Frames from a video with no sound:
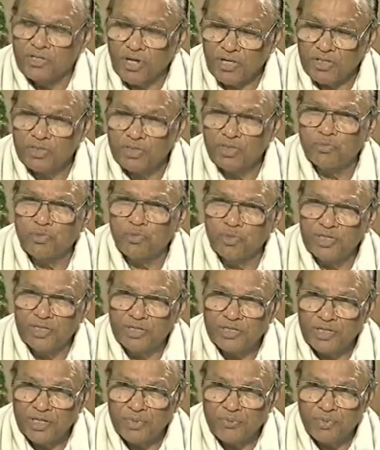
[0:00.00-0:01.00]
is costing more
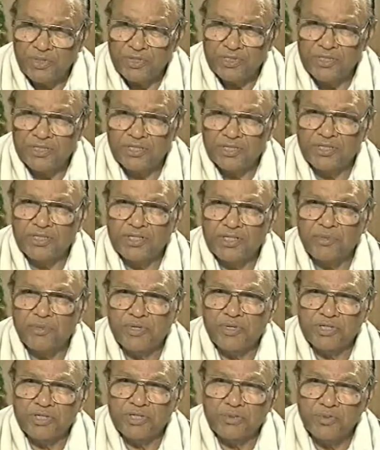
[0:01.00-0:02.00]
than 10% of the
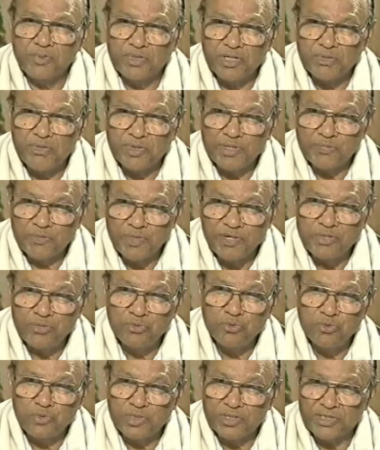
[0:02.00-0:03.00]
damages, because by
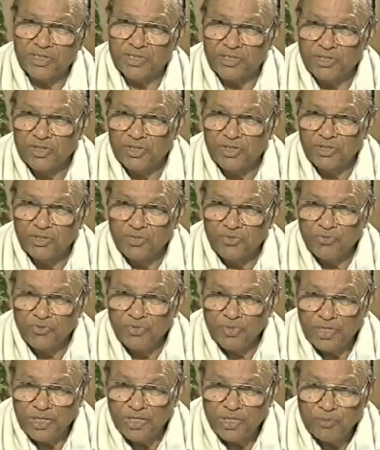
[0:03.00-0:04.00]
paying 2%,
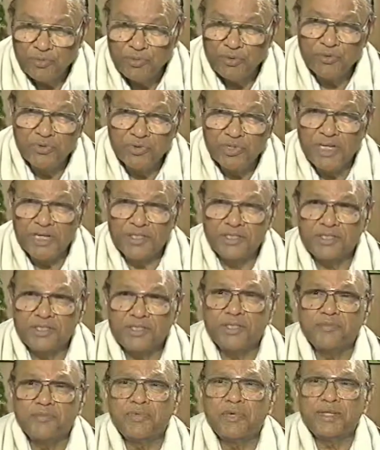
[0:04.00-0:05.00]
if we can able to utilize
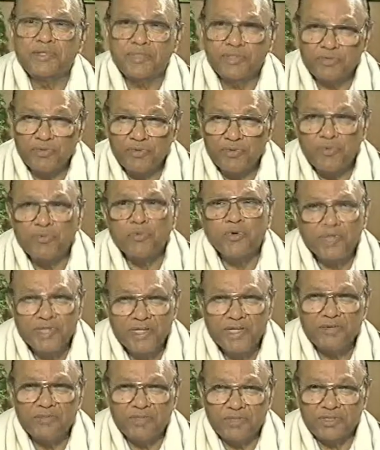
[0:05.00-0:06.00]
it and back, it will be more
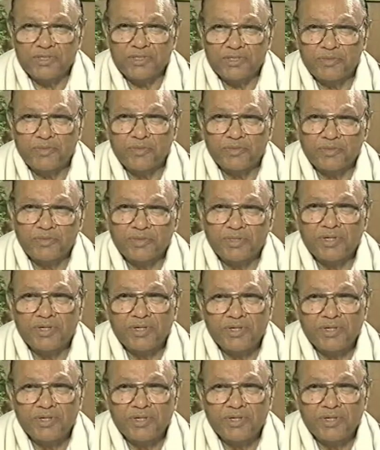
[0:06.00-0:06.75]
gain for these people.